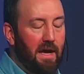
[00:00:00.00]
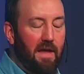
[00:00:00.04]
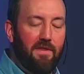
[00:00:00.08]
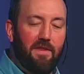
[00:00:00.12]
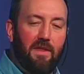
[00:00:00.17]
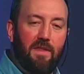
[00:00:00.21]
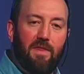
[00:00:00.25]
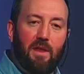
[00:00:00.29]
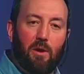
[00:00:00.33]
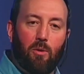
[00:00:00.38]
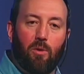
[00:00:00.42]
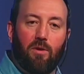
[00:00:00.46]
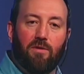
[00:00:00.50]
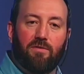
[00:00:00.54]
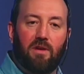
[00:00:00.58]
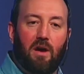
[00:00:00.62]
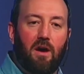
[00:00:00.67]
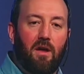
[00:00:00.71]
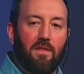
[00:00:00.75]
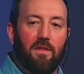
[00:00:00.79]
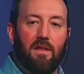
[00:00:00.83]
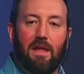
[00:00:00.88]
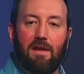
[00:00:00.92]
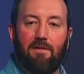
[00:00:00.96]
And then there was
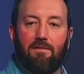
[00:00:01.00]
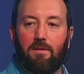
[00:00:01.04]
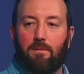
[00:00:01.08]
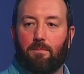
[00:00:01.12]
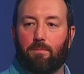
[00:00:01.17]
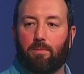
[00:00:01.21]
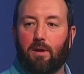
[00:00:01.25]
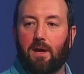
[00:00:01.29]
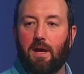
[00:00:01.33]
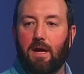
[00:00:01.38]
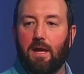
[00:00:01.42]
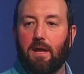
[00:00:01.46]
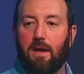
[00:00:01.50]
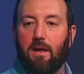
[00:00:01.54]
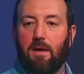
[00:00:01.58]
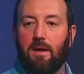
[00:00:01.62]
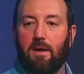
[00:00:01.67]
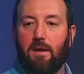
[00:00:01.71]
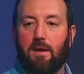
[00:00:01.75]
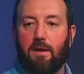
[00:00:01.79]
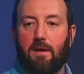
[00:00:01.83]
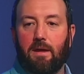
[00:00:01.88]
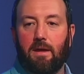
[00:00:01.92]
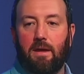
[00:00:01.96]
unleavened bread.
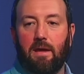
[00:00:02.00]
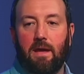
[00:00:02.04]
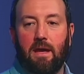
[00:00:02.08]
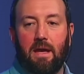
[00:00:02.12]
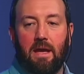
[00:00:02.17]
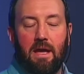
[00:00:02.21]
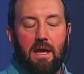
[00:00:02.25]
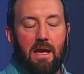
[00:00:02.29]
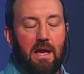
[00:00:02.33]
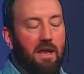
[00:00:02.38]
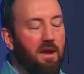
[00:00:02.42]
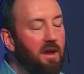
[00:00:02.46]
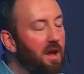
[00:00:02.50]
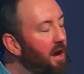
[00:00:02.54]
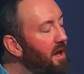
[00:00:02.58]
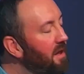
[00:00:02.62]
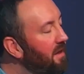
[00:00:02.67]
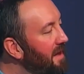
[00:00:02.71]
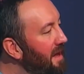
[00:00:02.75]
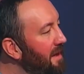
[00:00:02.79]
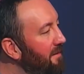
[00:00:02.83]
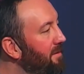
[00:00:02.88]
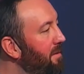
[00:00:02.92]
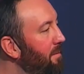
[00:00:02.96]
And
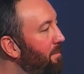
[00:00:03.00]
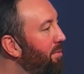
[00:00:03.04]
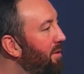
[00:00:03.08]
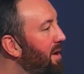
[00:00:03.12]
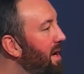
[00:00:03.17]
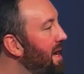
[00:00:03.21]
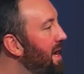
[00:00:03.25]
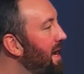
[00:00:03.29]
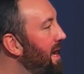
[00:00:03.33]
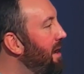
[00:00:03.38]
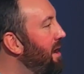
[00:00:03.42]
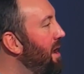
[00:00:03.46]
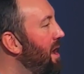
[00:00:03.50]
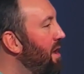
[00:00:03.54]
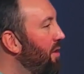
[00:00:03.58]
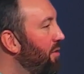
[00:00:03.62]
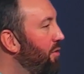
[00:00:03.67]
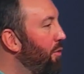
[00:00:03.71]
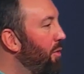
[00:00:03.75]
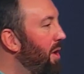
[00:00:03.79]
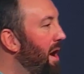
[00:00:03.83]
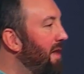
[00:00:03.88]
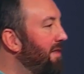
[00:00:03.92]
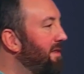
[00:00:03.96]
unleavened bread
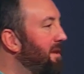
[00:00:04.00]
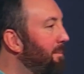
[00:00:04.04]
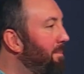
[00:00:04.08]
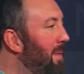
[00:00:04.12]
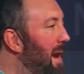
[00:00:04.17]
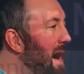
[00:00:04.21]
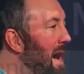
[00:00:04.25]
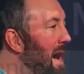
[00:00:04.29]
throughout the